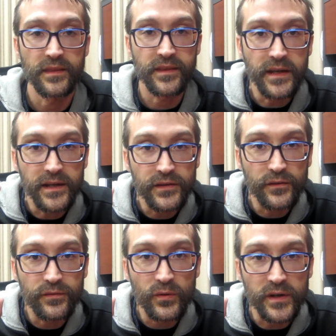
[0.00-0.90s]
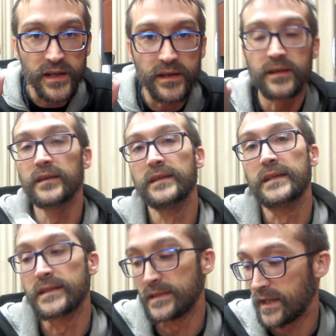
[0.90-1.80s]
Athena 240.
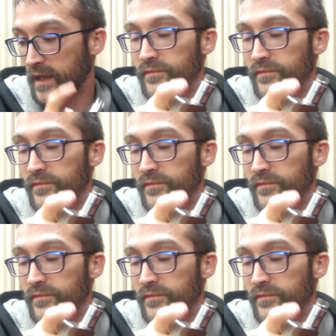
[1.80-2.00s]
Hey,